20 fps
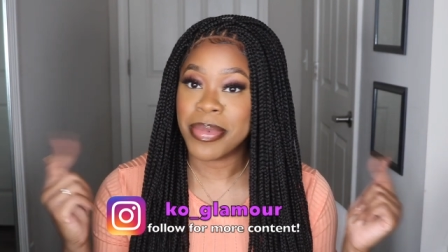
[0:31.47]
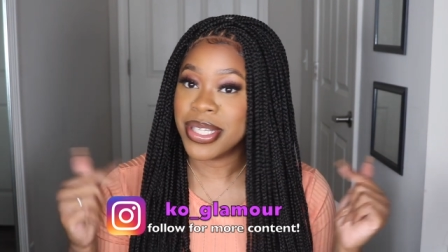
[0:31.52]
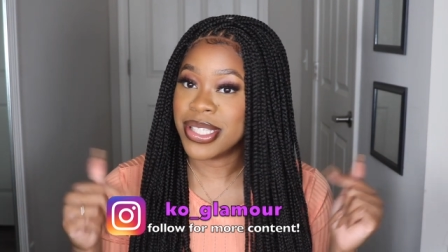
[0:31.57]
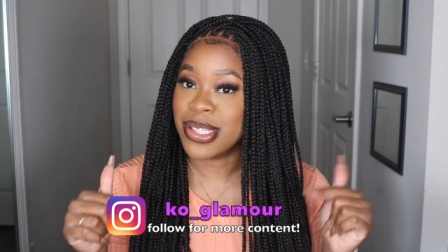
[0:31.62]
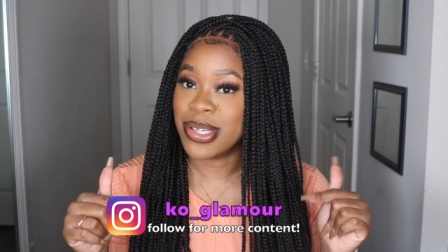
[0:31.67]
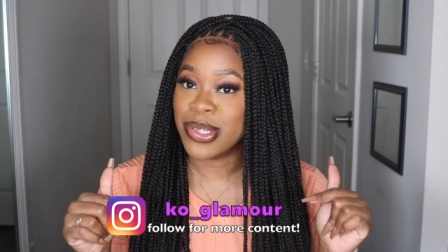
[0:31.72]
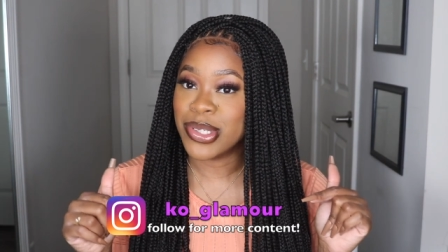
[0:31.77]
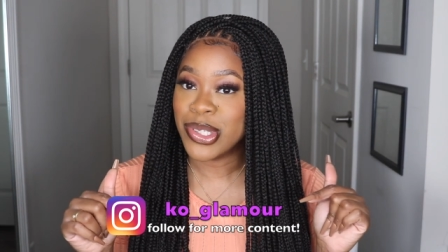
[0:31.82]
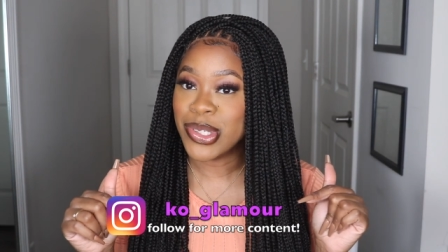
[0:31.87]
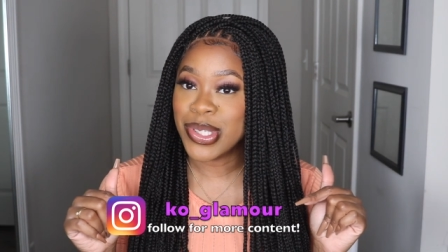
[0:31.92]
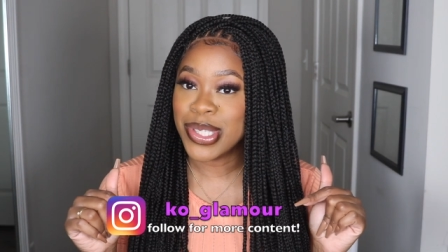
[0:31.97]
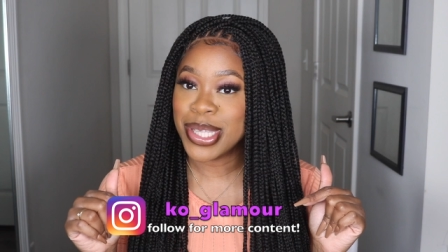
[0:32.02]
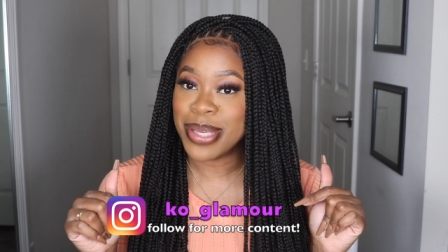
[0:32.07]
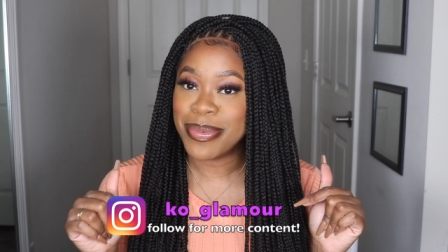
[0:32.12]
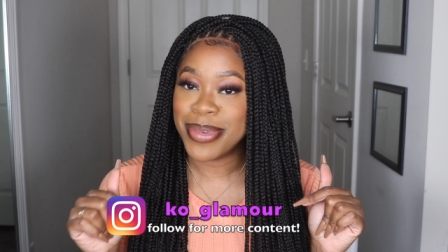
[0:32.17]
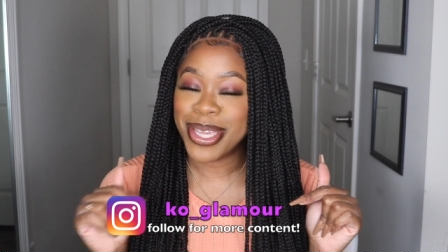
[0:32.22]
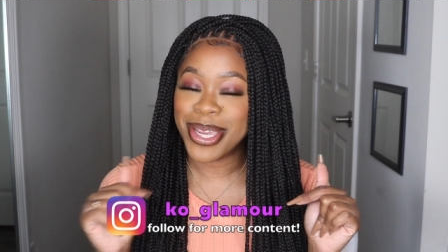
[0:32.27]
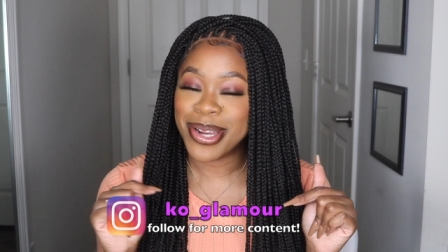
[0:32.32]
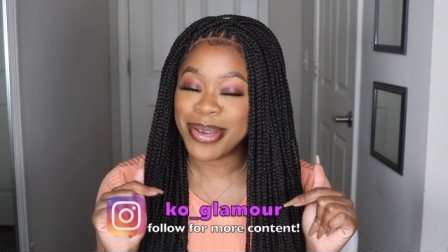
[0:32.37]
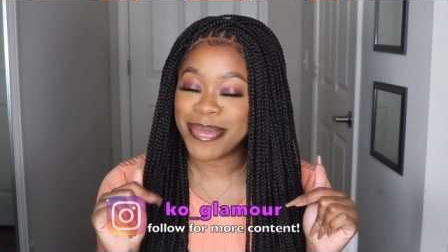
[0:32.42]
my socials they'll
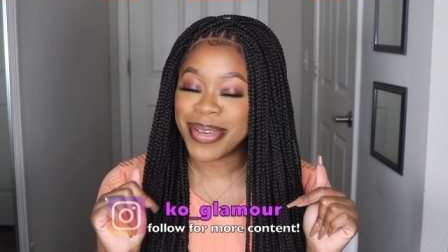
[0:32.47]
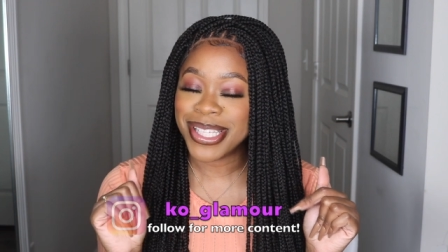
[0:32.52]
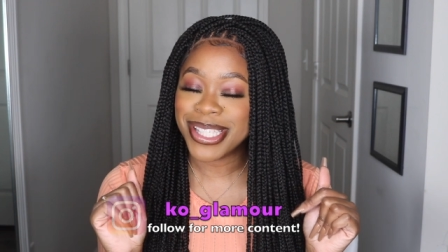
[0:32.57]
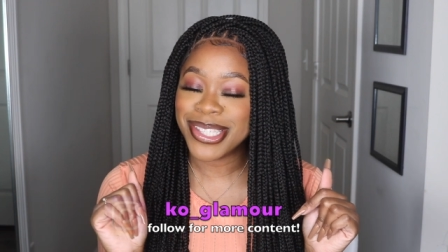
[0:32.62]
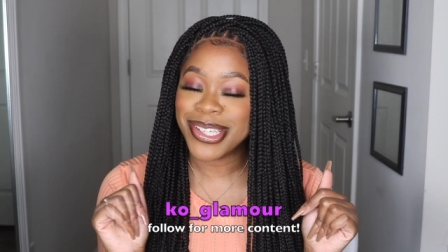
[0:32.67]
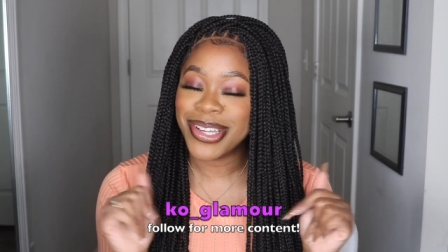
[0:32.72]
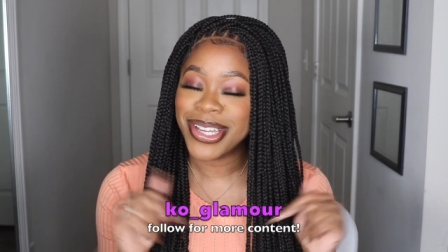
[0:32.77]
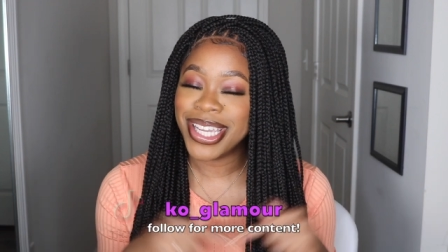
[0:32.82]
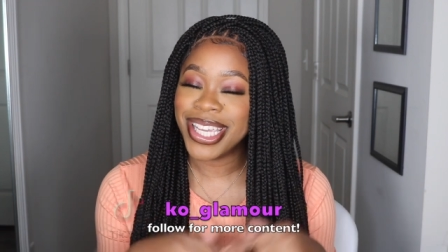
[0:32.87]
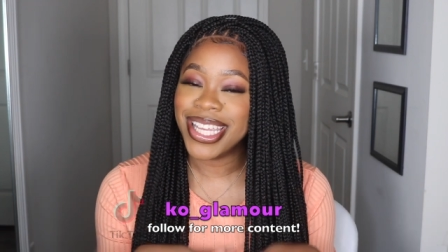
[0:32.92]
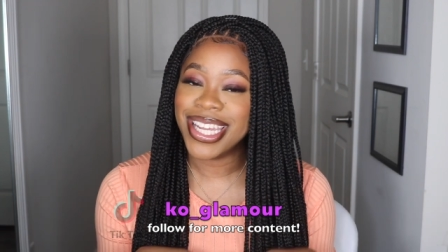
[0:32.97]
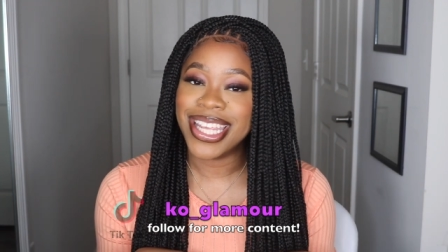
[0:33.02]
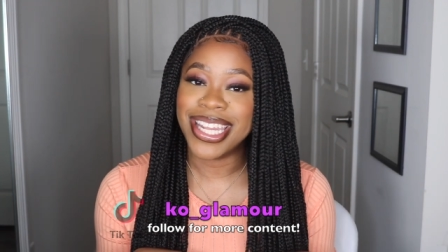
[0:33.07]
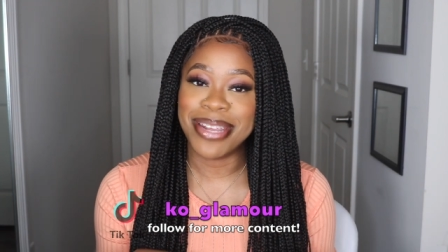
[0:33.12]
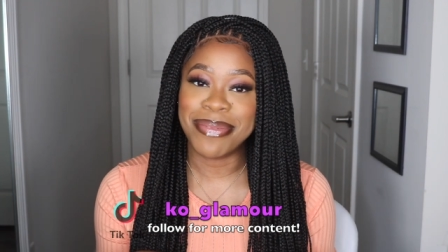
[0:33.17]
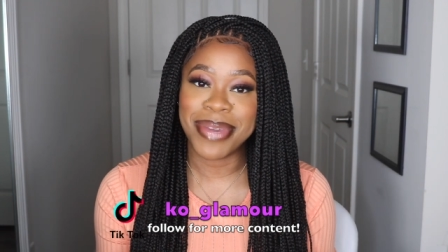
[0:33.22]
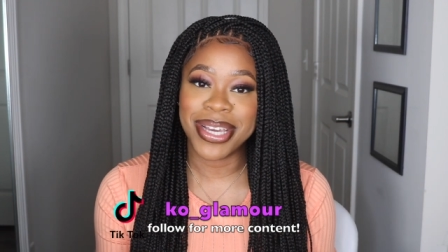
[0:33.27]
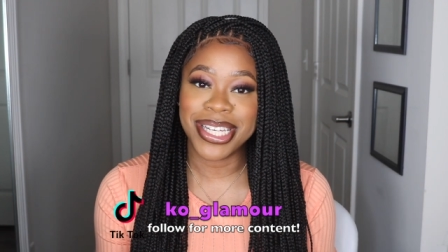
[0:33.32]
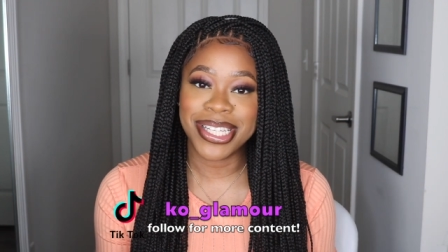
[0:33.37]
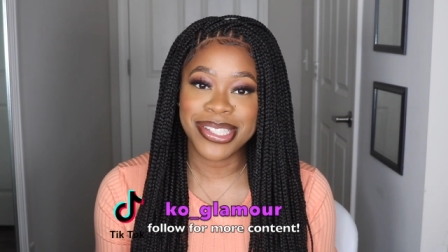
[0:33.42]
be here on my screen and
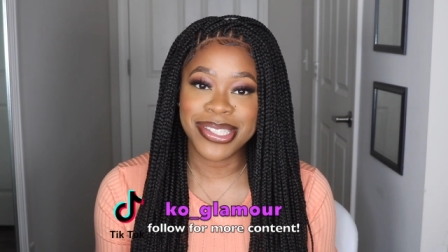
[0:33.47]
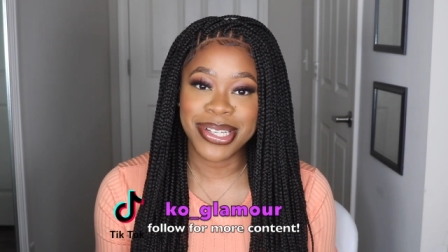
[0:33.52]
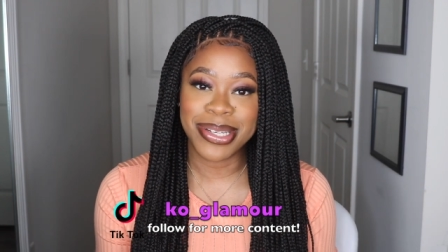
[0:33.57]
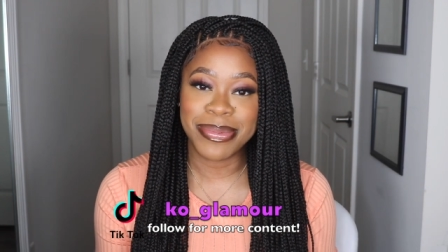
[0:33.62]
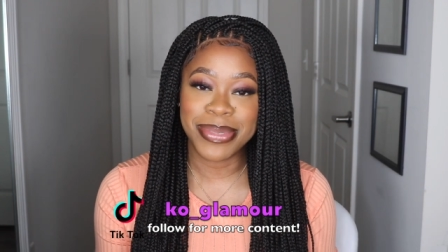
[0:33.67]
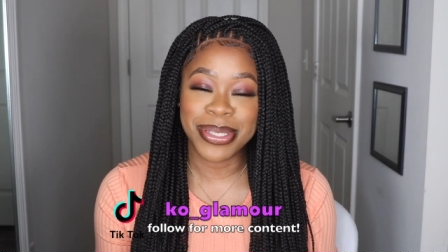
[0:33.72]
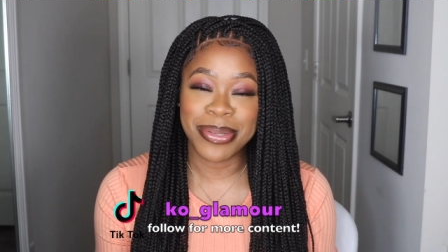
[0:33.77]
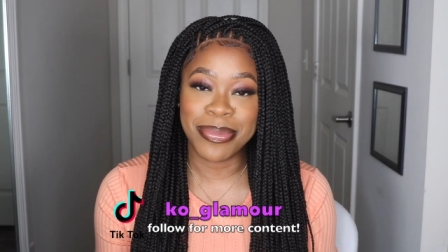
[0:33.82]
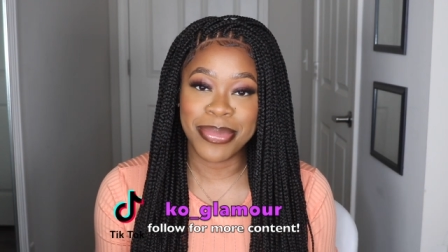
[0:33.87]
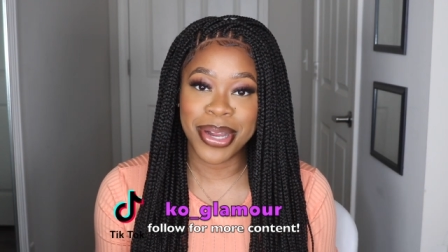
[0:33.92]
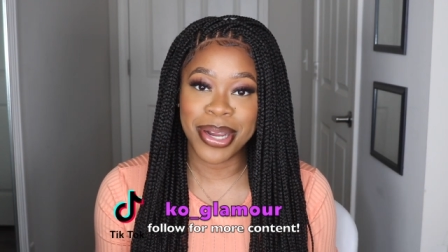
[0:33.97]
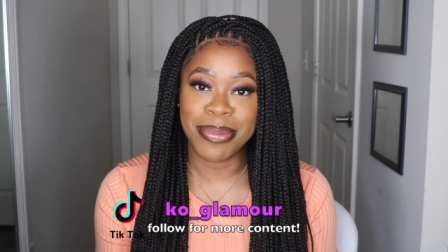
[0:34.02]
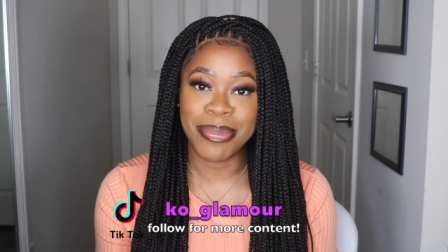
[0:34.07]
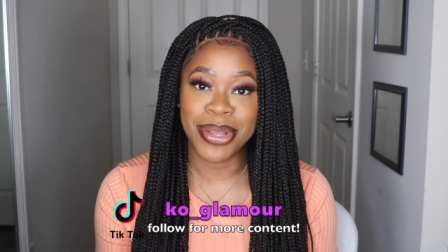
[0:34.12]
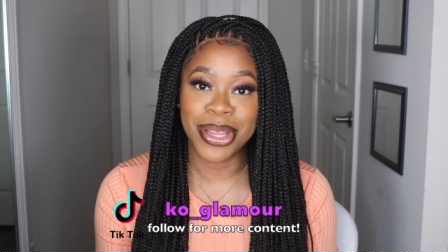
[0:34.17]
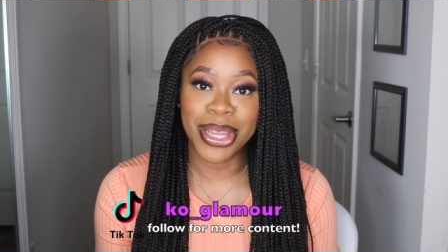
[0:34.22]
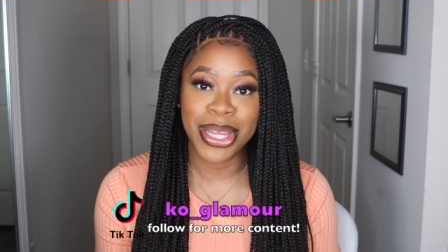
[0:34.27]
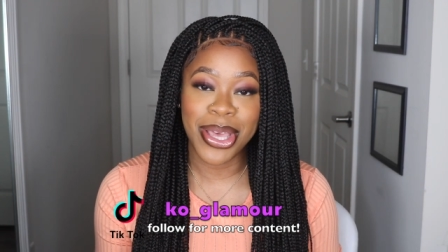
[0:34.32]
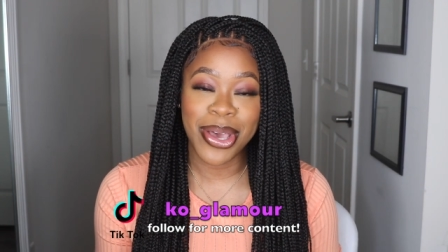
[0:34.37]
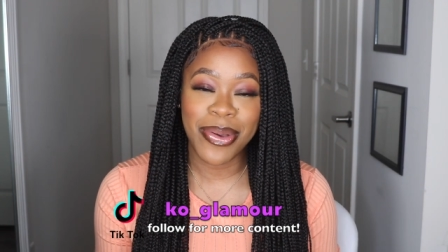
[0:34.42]
in my description bar
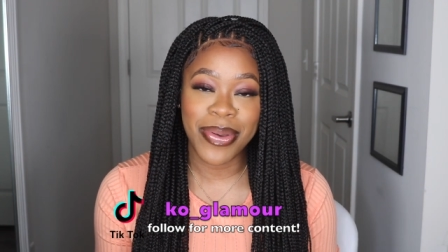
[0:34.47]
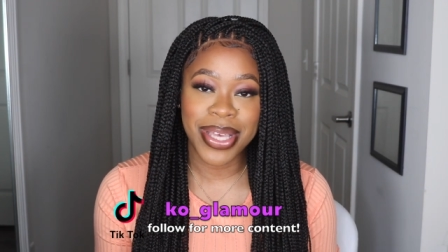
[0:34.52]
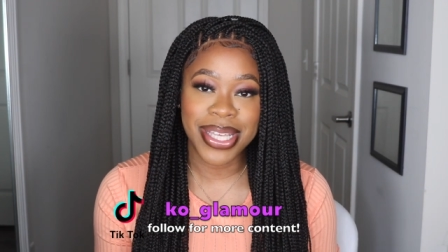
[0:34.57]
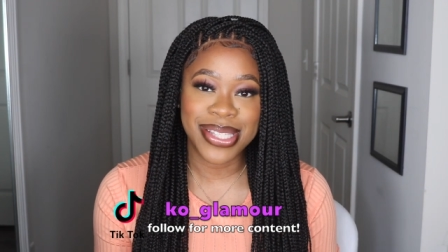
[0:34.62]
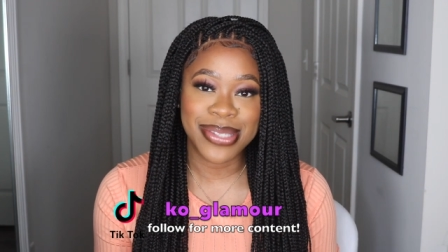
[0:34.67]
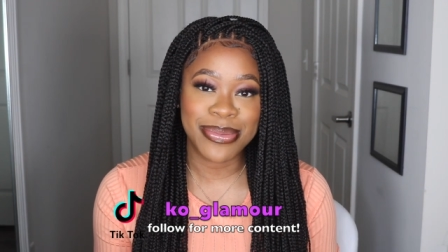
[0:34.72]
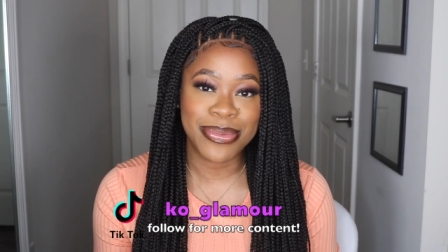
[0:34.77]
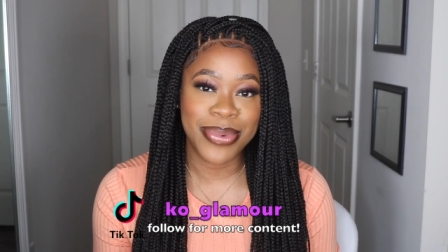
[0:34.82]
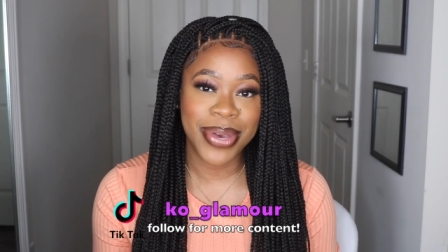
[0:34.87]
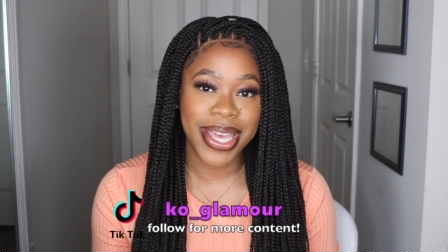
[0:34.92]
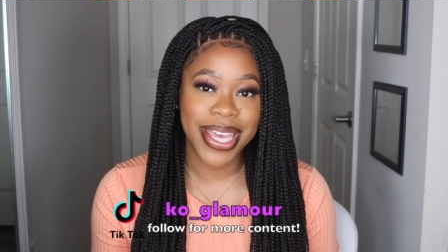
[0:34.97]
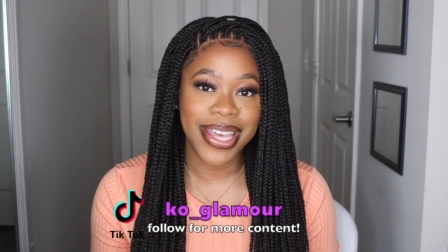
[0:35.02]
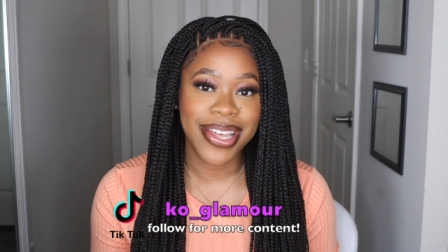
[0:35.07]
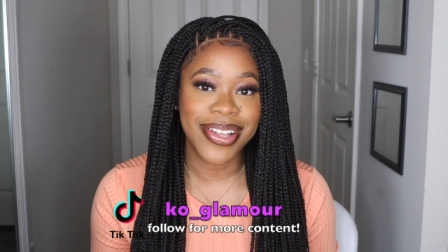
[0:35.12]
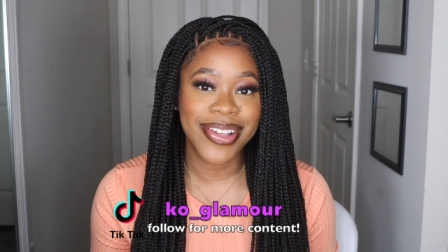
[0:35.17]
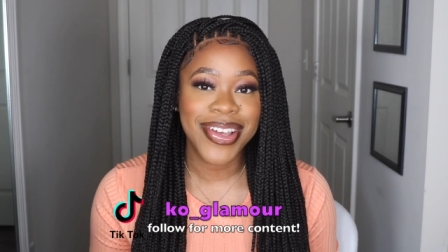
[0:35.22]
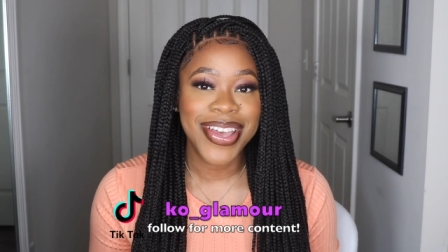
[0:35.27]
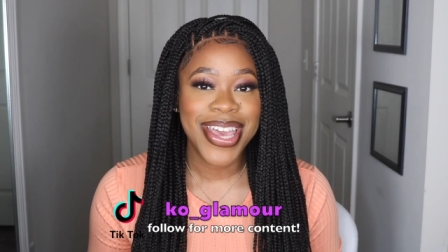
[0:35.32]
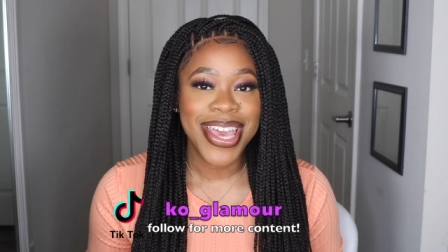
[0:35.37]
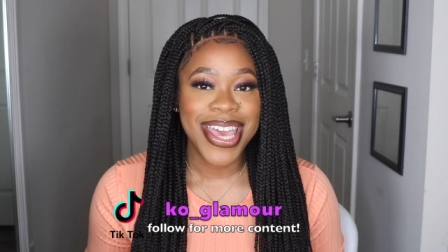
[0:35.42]
below as
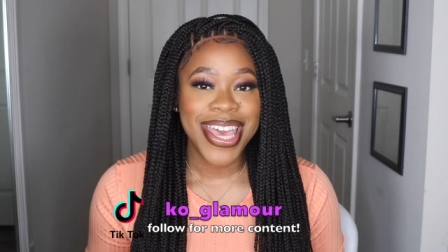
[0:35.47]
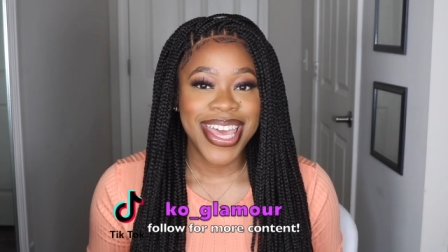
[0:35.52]
well